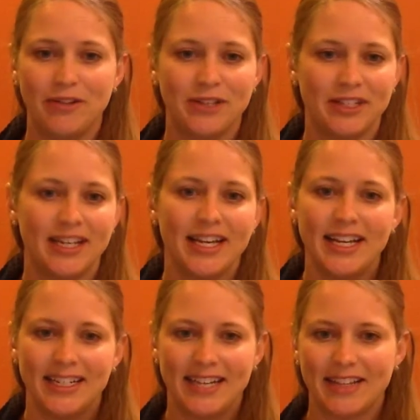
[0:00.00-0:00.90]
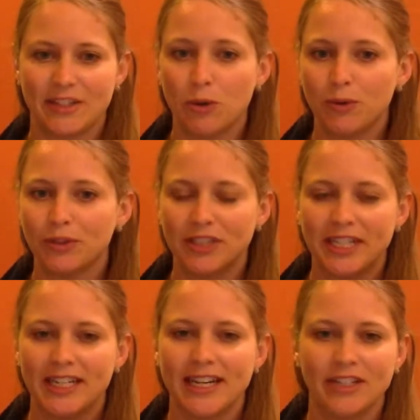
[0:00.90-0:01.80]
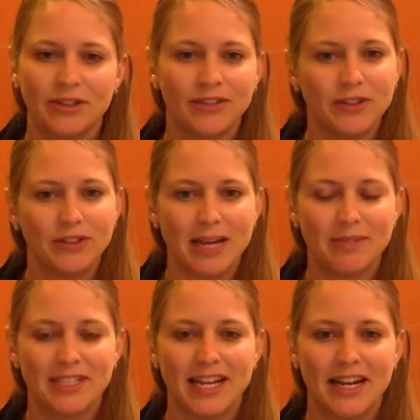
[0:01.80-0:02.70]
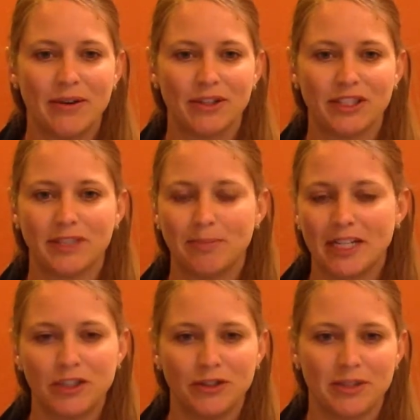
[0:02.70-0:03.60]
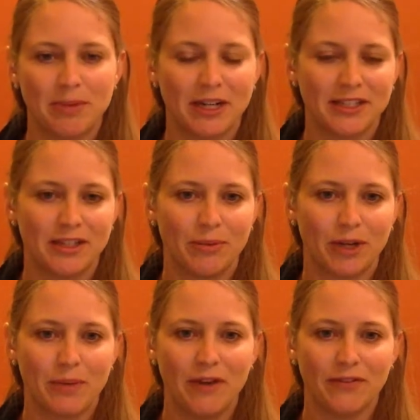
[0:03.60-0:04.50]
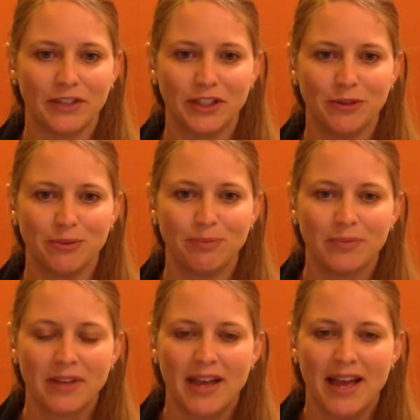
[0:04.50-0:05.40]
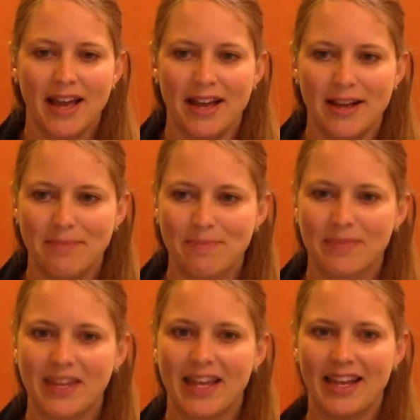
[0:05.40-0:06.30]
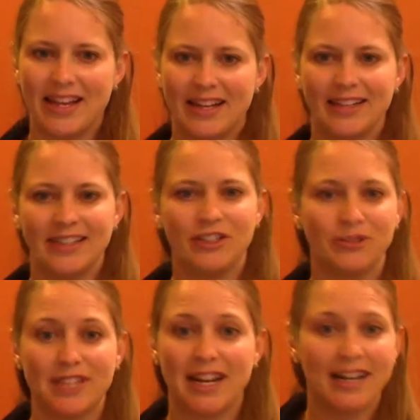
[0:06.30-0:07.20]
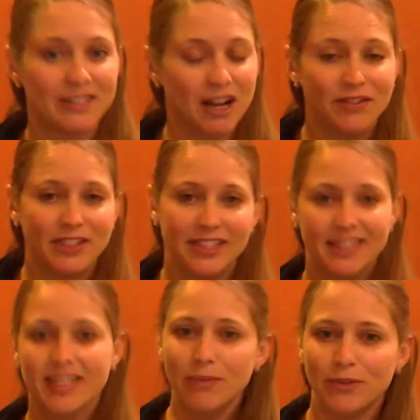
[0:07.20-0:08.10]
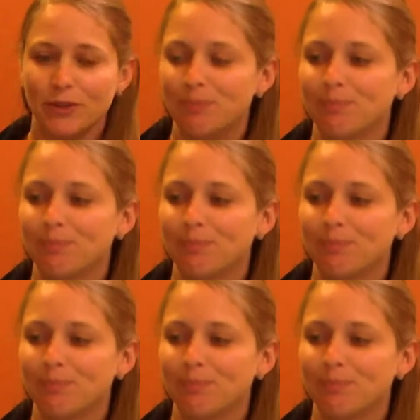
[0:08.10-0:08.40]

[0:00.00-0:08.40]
You can take this whole routine and do it a few times a day, or just pick and choose the parts that work well for you and use that as often as it's helpful.